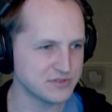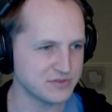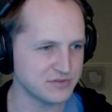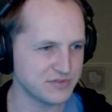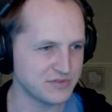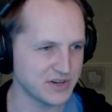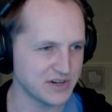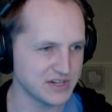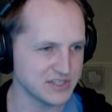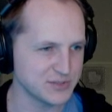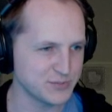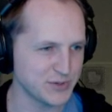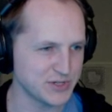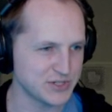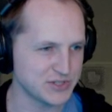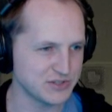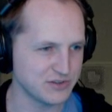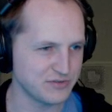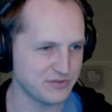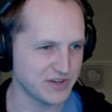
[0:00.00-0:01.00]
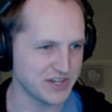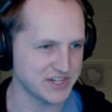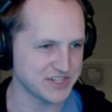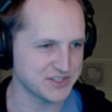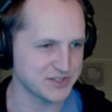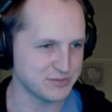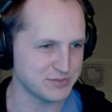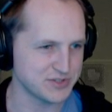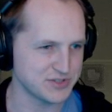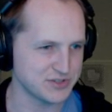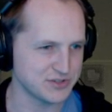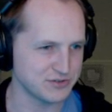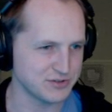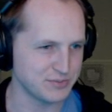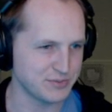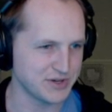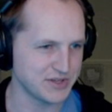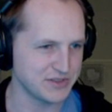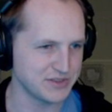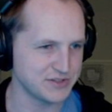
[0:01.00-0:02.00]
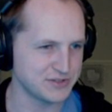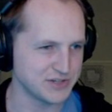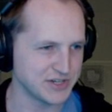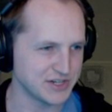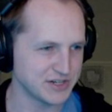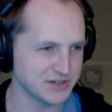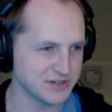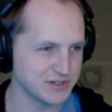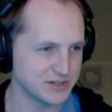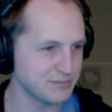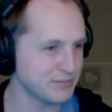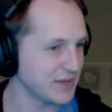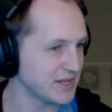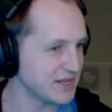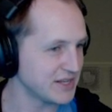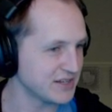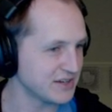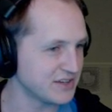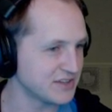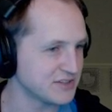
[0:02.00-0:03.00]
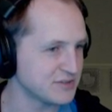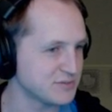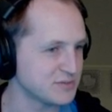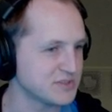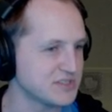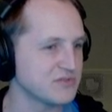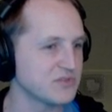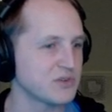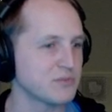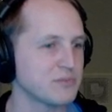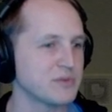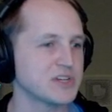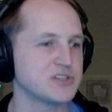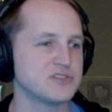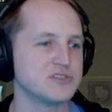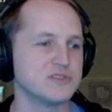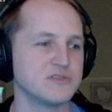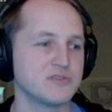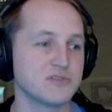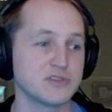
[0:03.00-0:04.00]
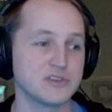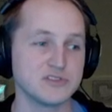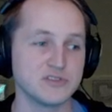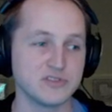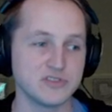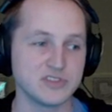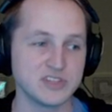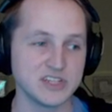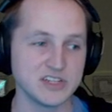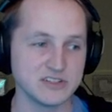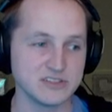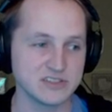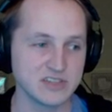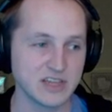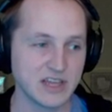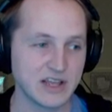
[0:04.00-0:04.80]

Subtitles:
Various special effects are bestowed upon the drinker, dependent on the specific mixture of crystal tears.